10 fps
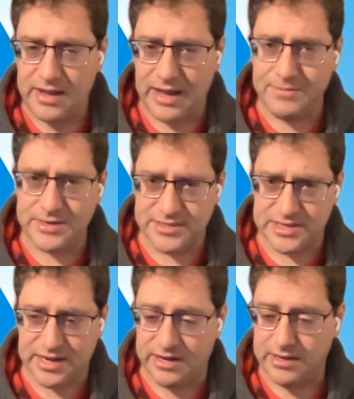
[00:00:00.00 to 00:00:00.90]
I'm going to
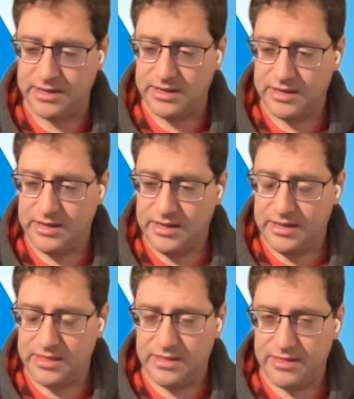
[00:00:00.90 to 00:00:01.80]
say
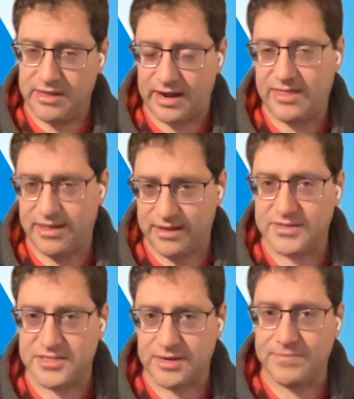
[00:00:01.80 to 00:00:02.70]
that I think
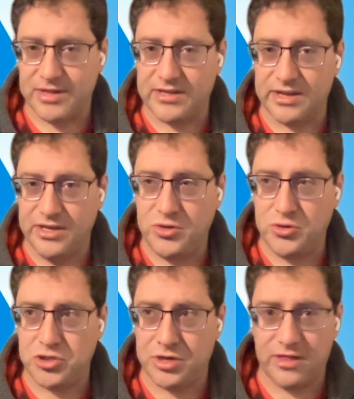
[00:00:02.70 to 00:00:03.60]
it's something that you
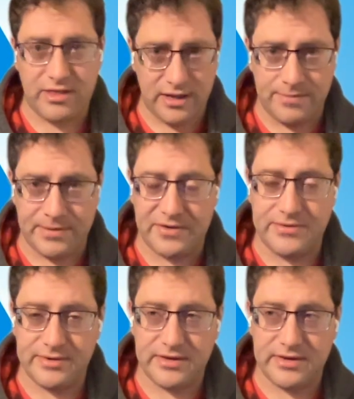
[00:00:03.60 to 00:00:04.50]
should think
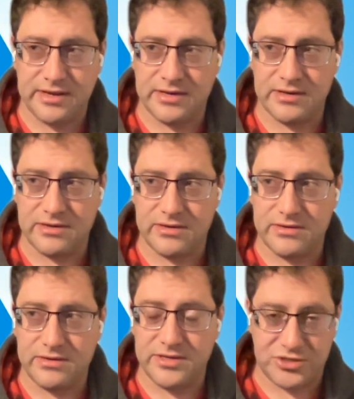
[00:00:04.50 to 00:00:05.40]
about and
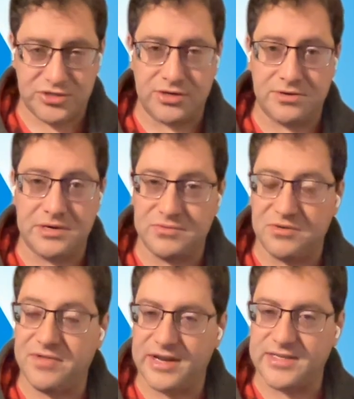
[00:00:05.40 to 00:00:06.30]
discern and
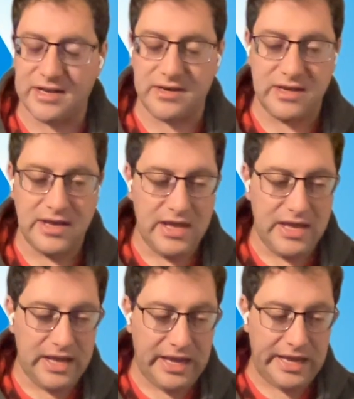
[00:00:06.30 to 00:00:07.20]
reflect on
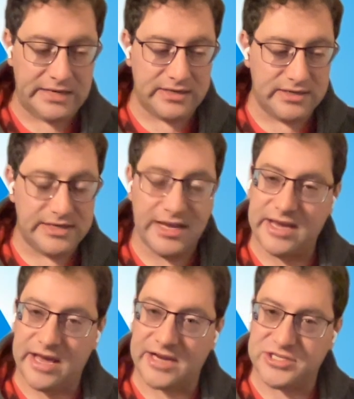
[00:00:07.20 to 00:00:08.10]
and
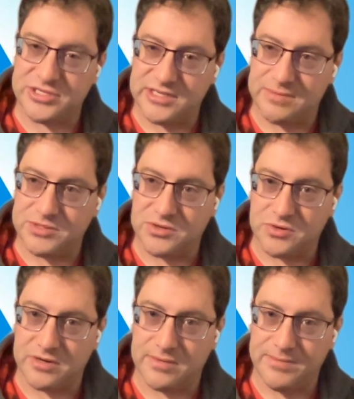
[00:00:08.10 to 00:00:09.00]
take action steps
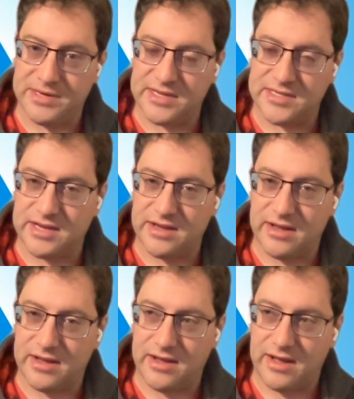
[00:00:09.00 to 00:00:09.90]
toward because
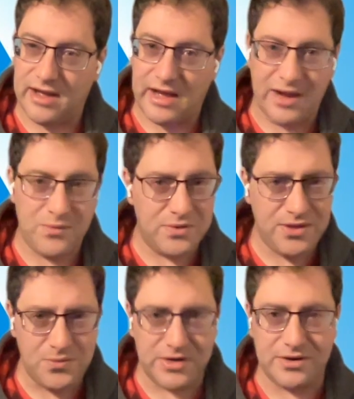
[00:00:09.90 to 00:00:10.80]
I
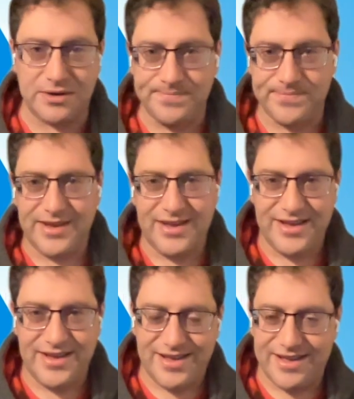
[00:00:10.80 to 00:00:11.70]
really wonder
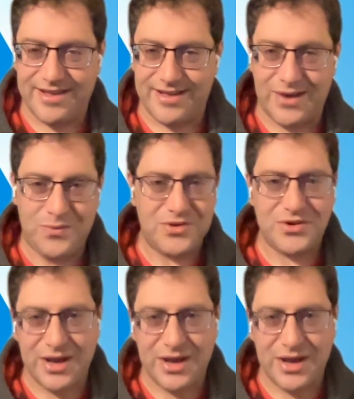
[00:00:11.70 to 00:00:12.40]
I wonder